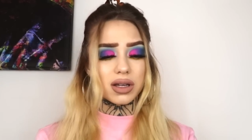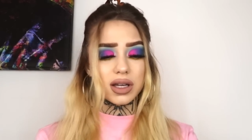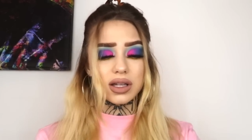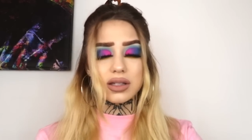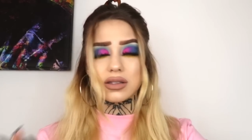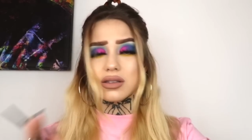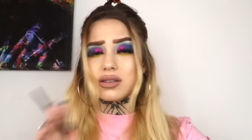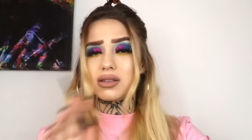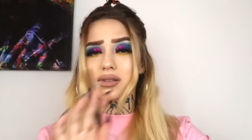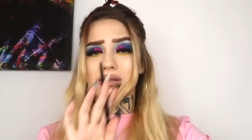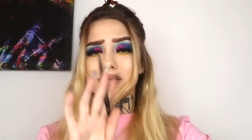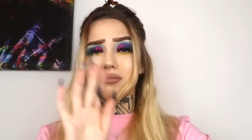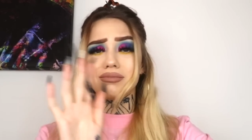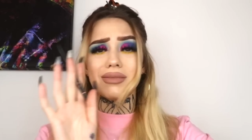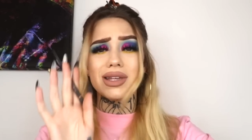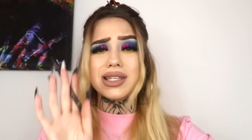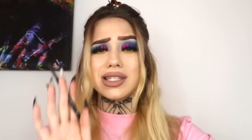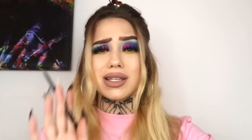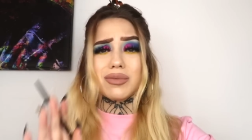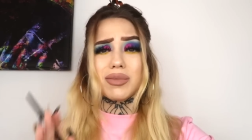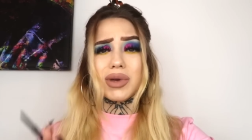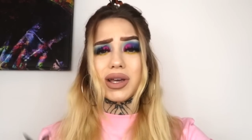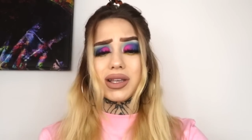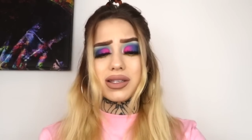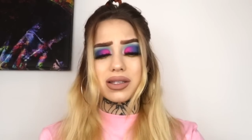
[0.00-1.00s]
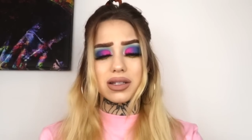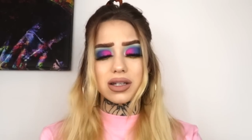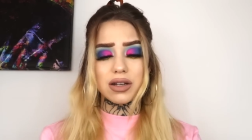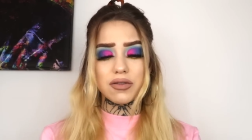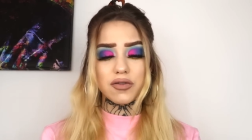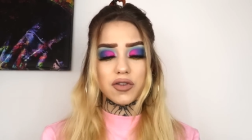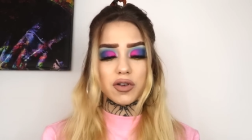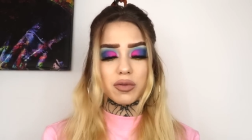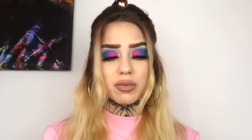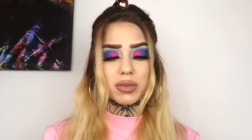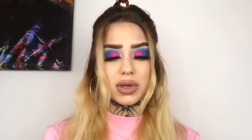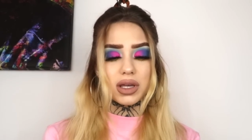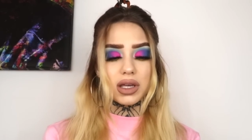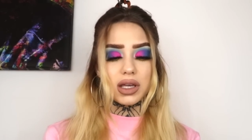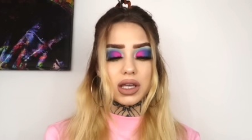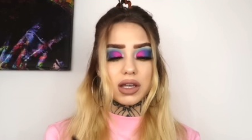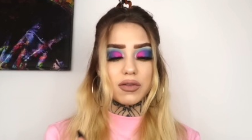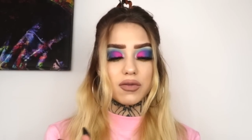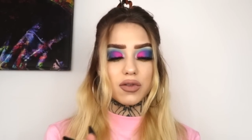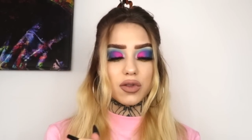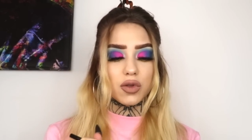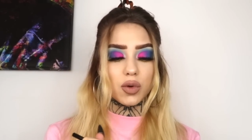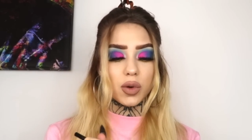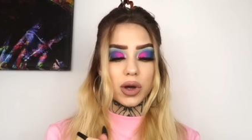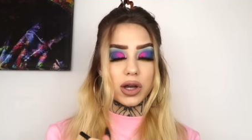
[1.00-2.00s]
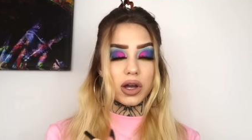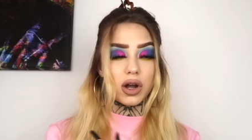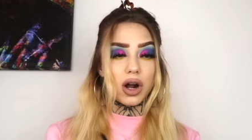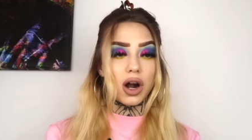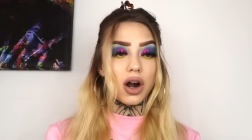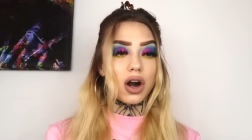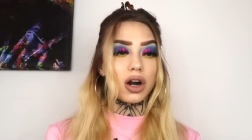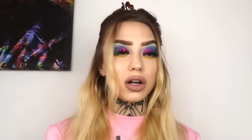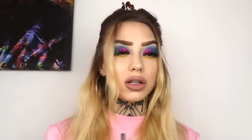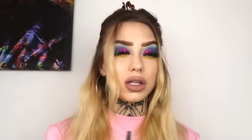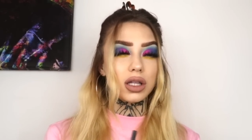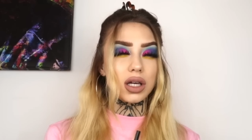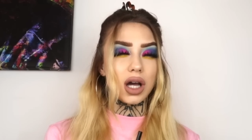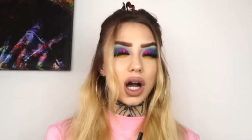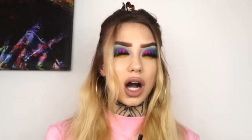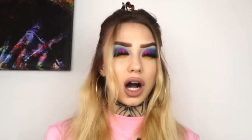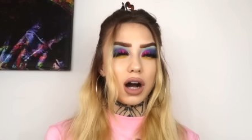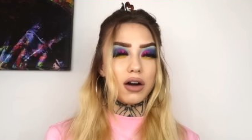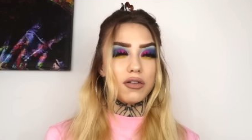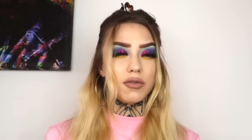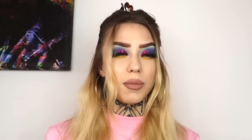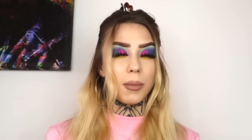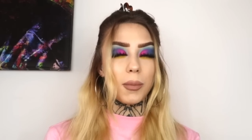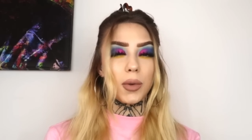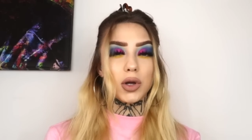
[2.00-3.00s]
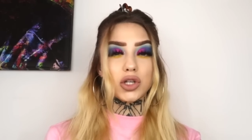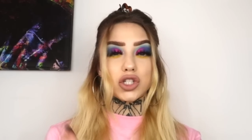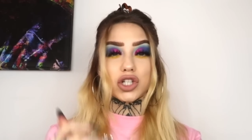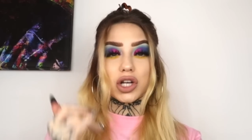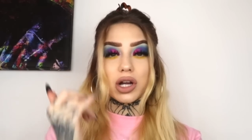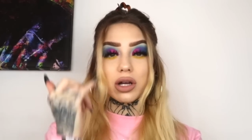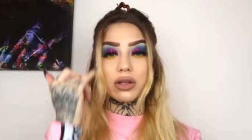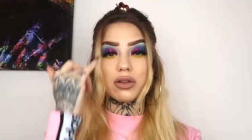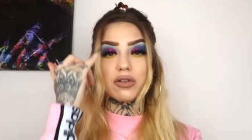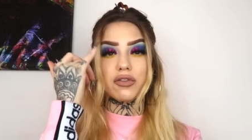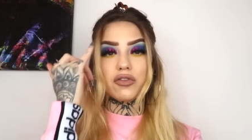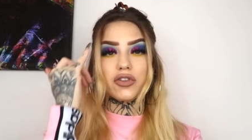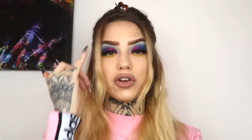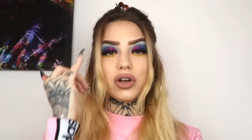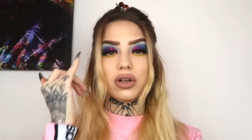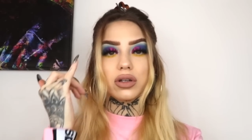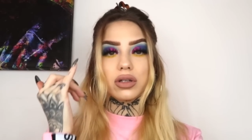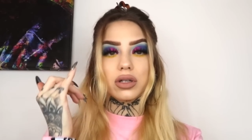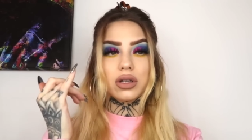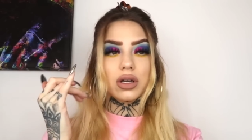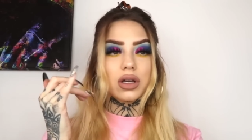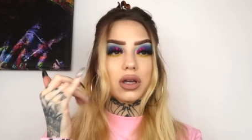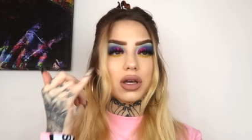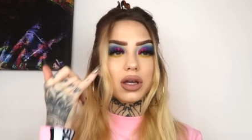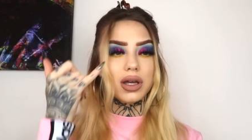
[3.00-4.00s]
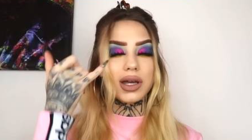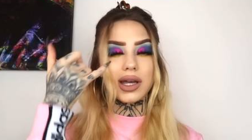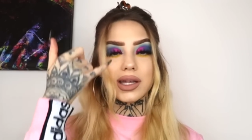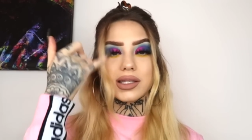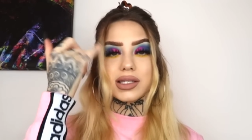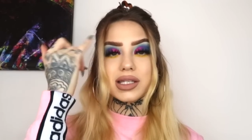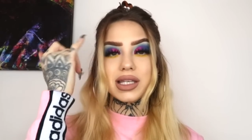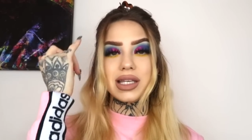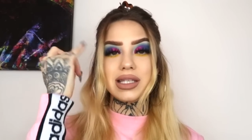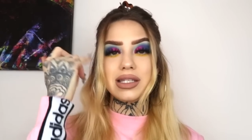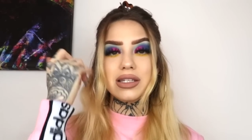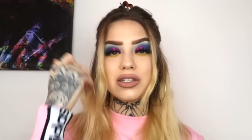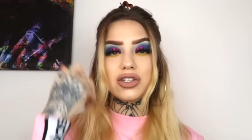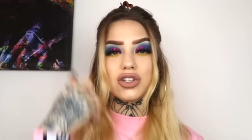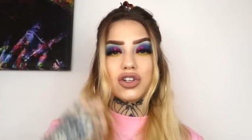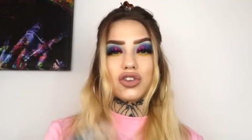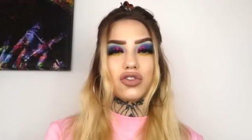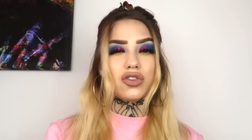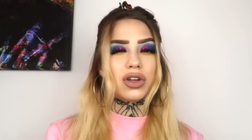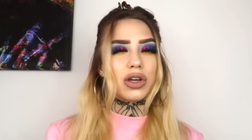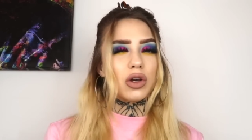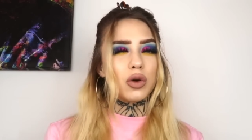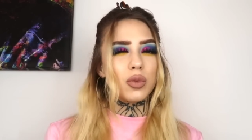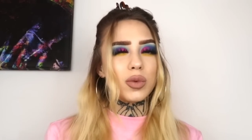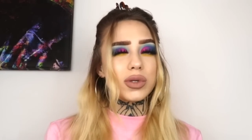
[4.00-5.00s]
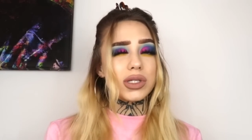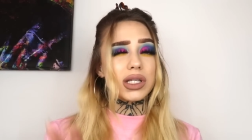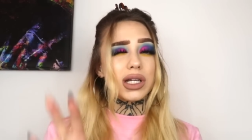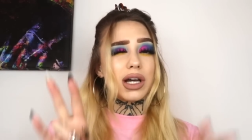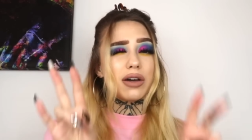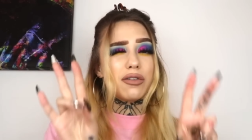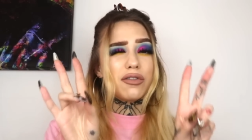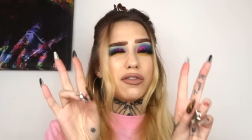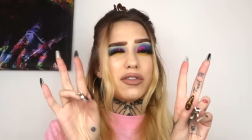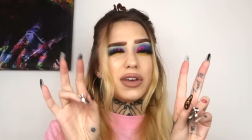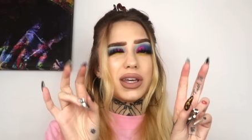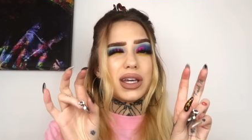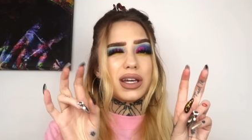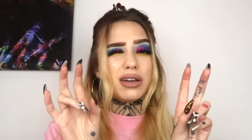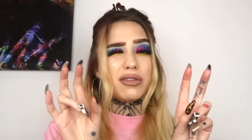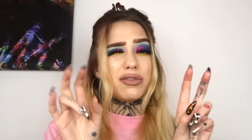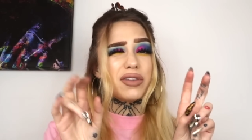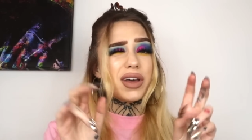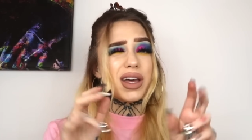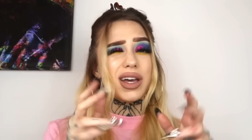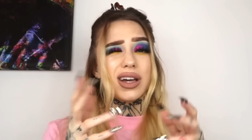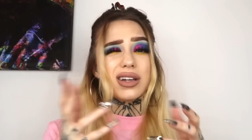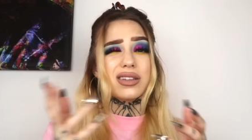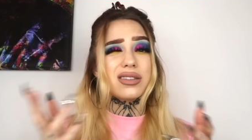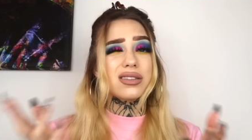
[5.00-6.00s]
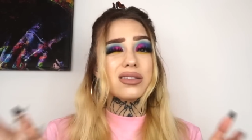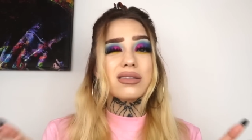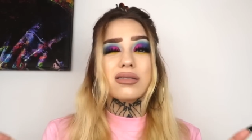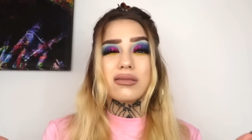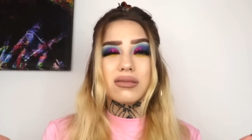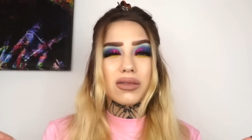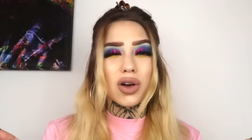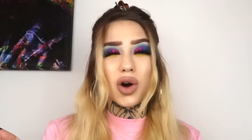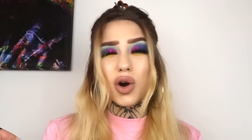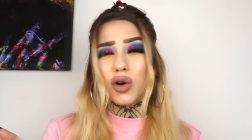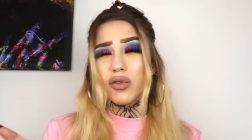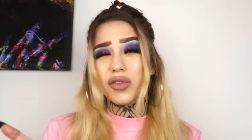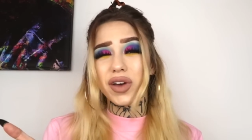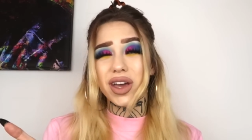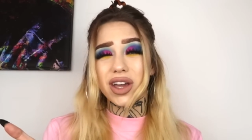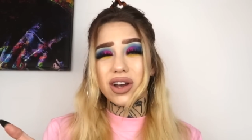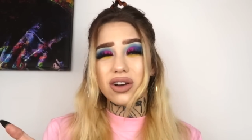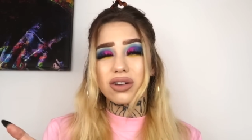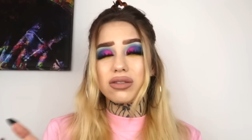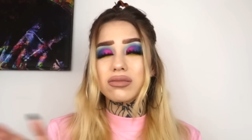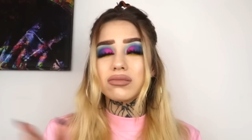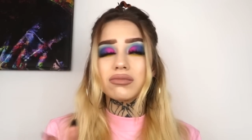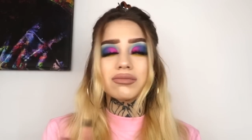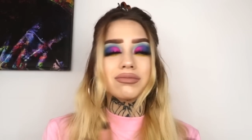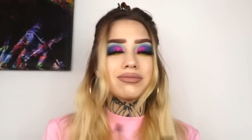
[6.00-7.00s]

It's, it's amazing. And for me, even though I hardly have much hair in the front, it's easy to create almost like a fake effect of hair.